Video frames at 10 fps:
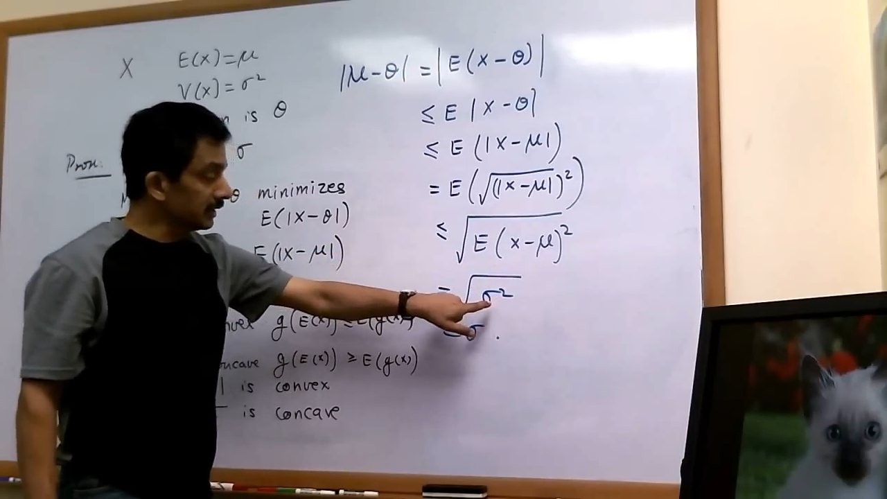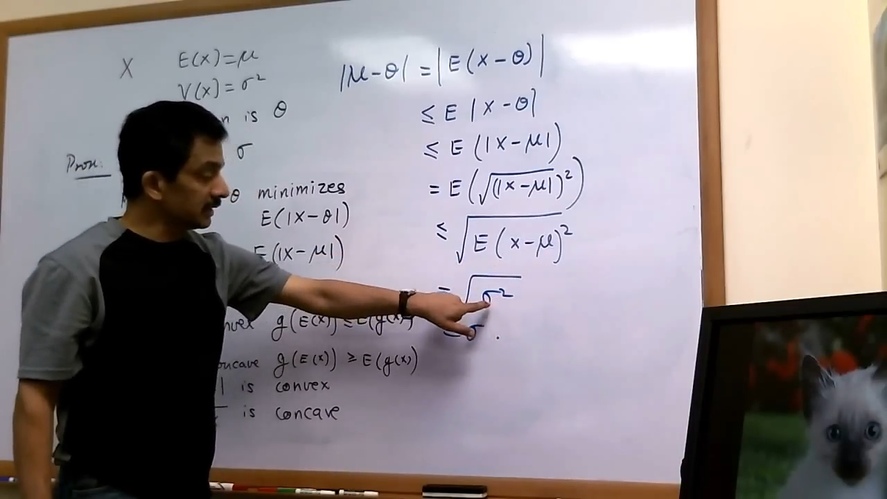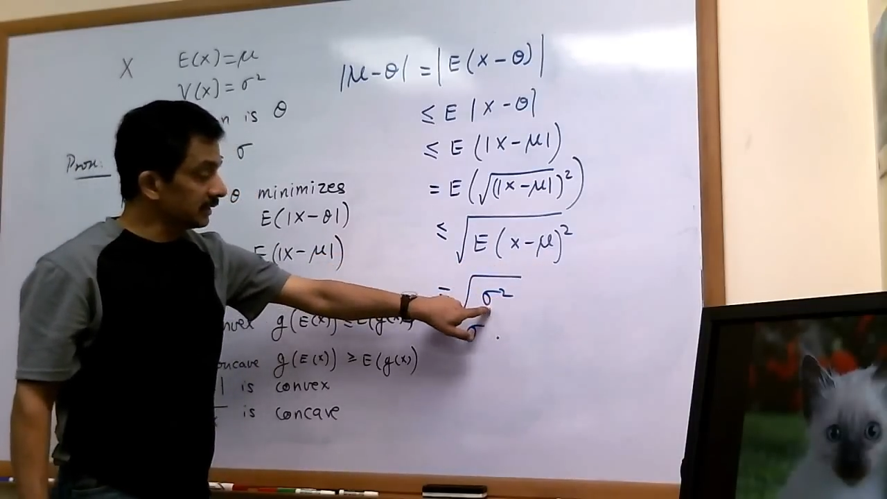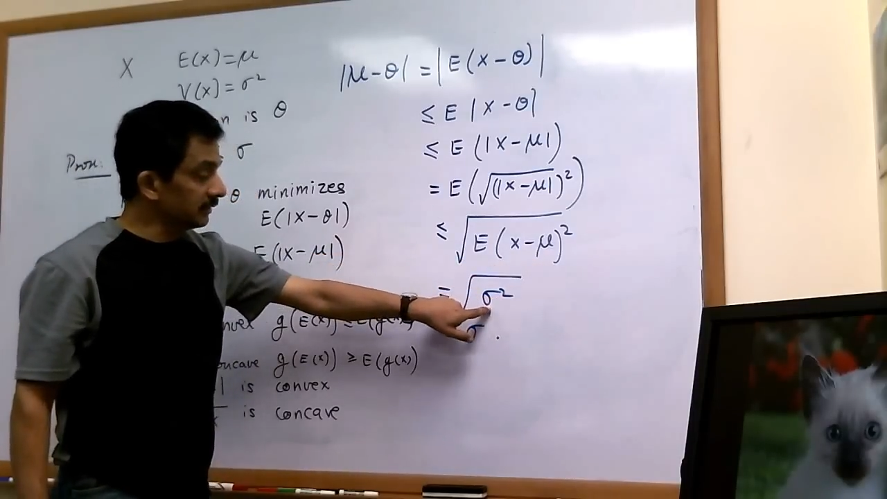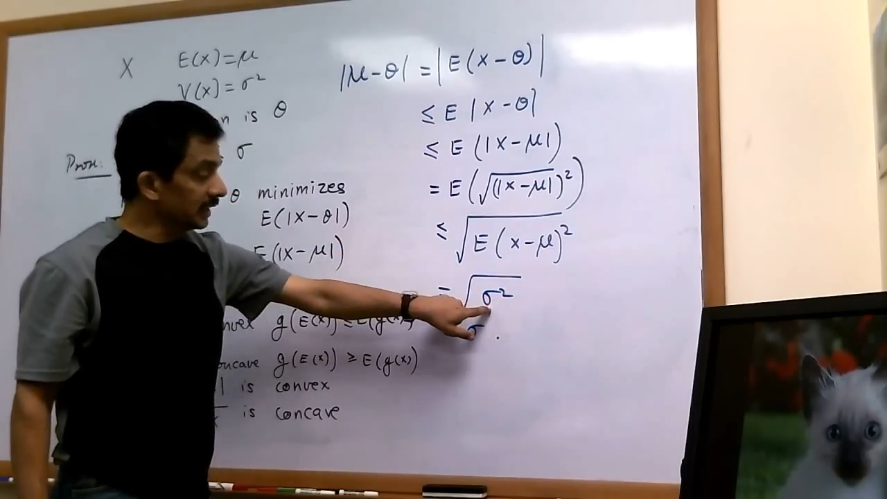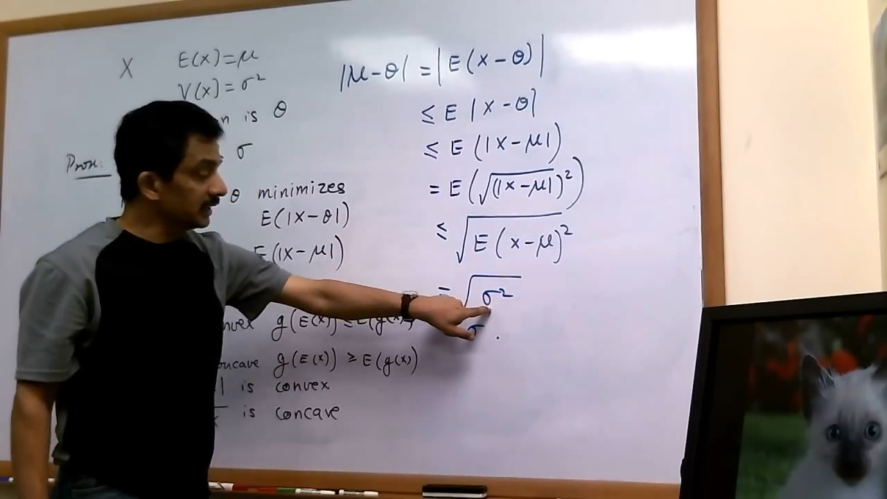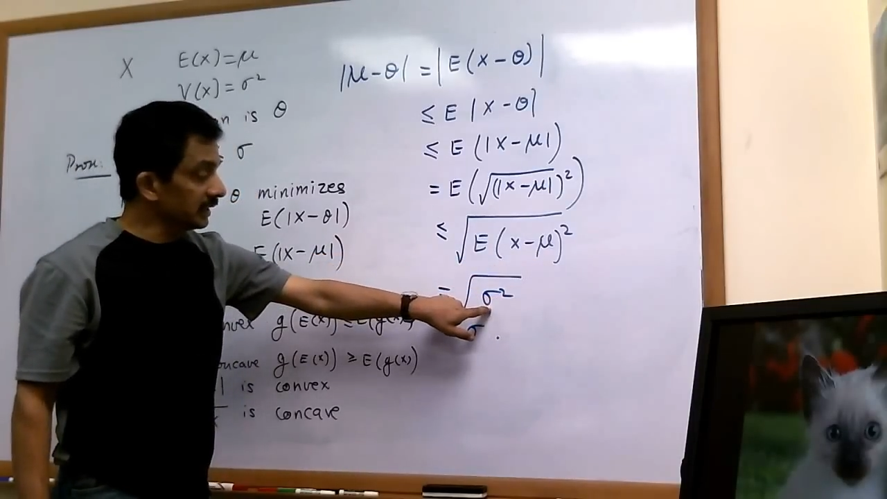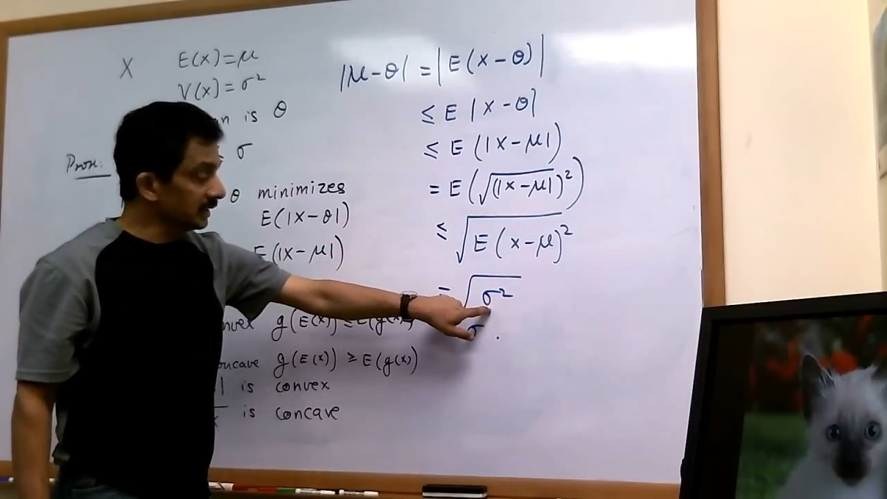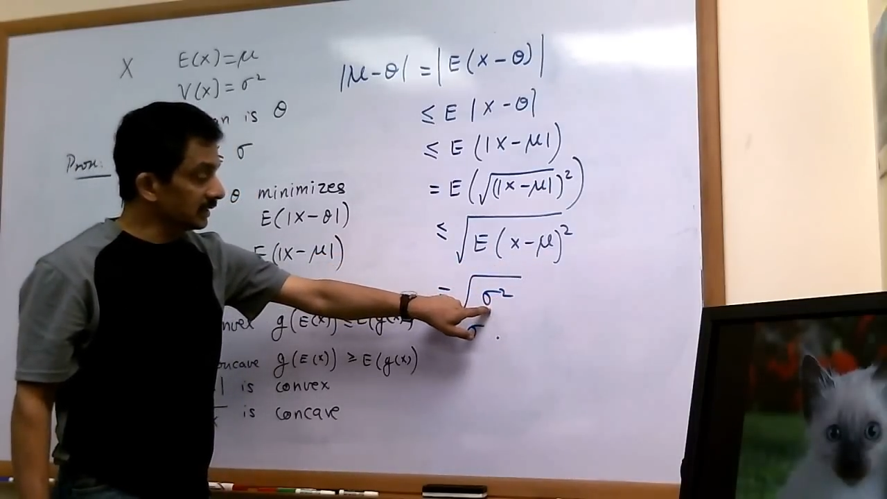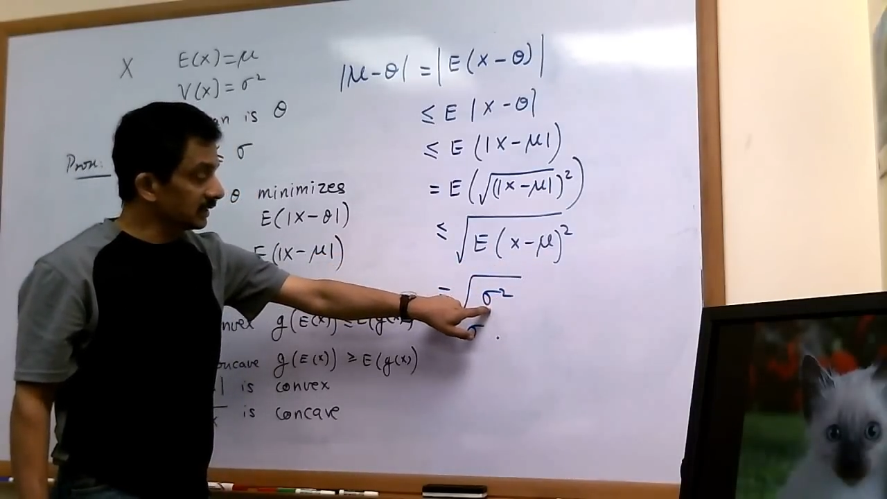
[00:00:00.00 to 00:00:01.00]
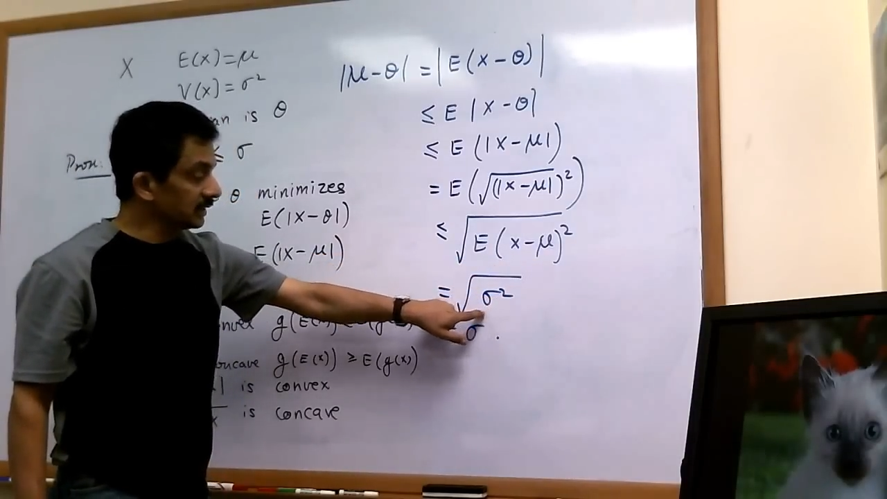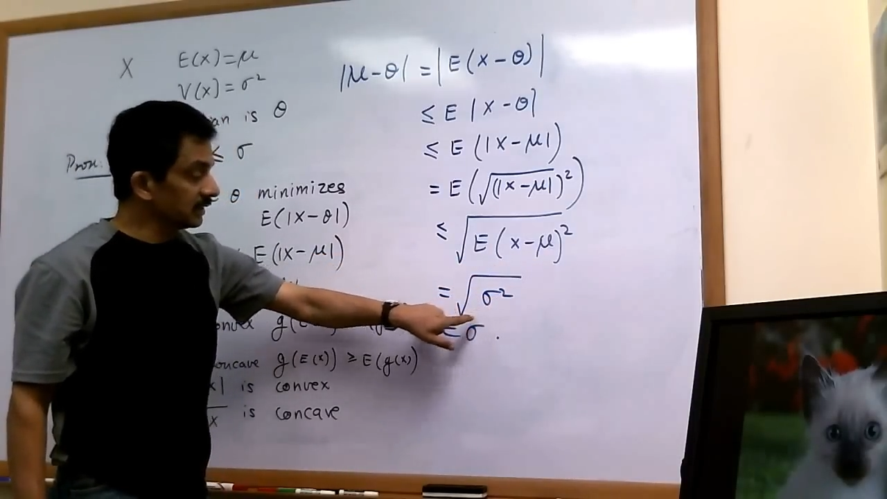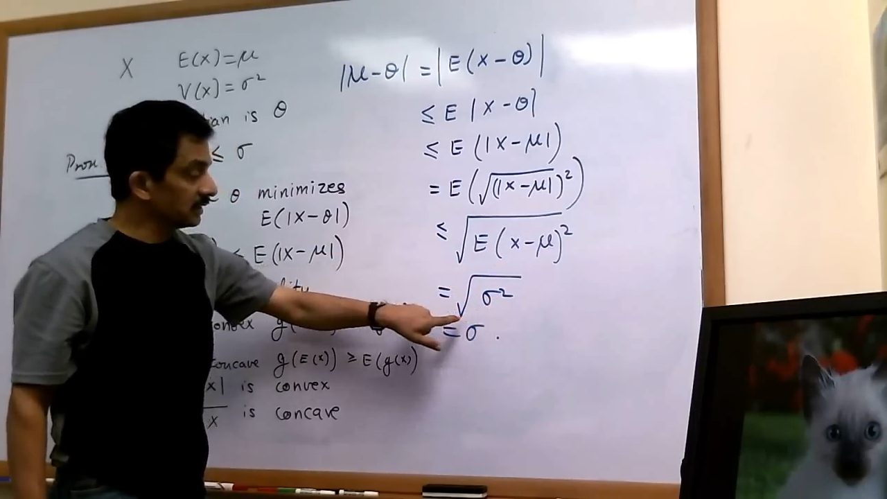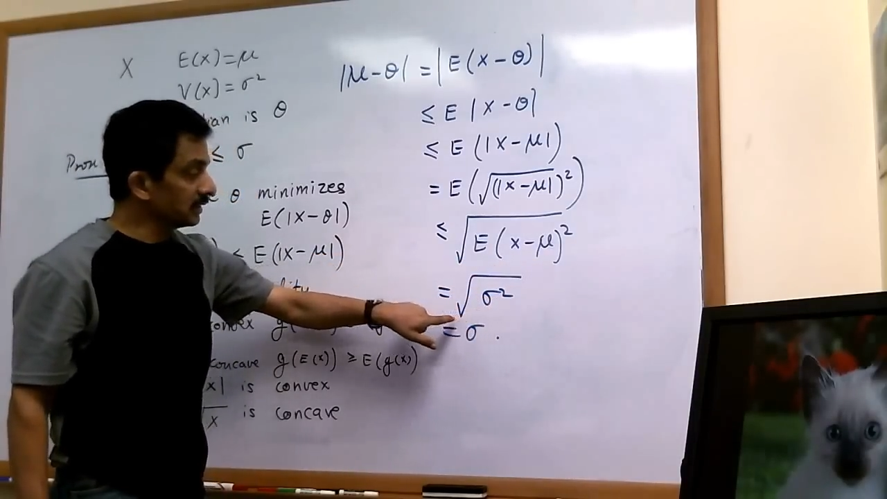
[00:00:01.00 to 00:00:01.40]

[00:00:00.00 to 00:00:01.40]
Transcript: is the variance,